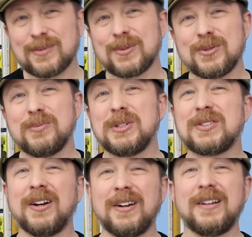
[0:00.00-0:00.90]
room is
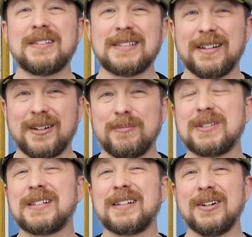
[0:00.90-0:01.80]
all set up
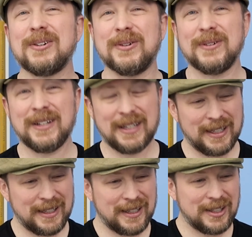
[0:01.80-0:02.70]
to go.
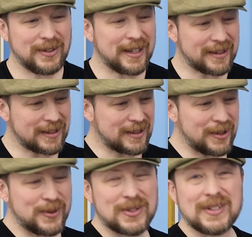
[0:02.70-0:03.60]
You got the
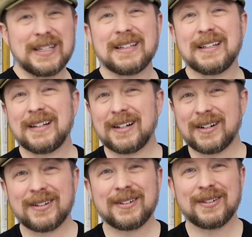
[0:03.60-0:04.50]
clothes you need
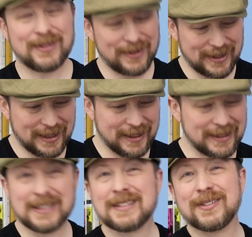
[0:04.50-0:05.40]
there,
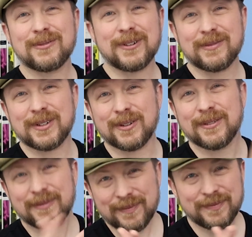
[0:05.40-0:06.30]
unless they're in front of
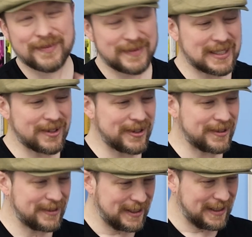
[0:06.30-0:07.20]
your
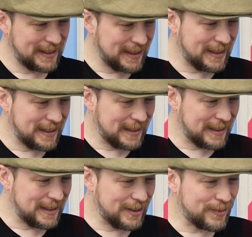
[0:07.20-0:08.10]
cereal.
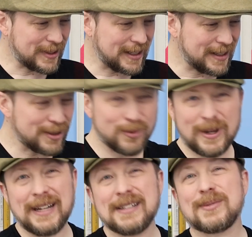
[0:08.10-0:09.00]
You've got your
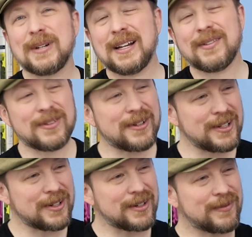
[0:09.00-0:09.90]
weights, whatever,
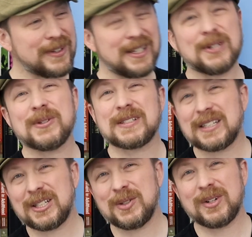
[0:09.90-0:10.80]
your video is
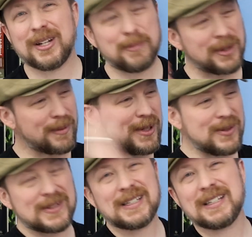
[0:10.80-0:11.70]
queued up, your
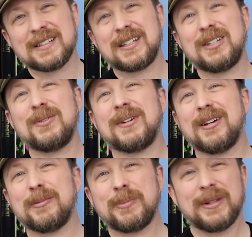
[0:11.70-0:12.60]
music is queued
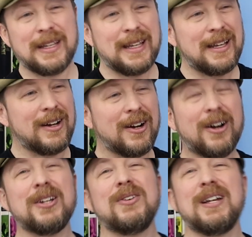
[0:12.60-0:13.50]
up.
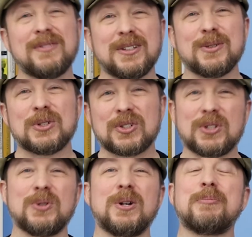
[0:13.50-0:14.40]
All you have to do is
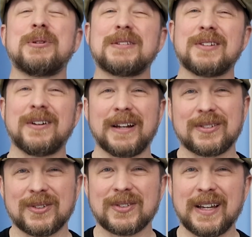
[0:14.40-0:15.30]
show up and start
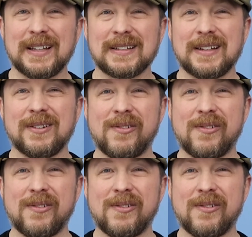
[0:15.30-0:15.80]
exercising,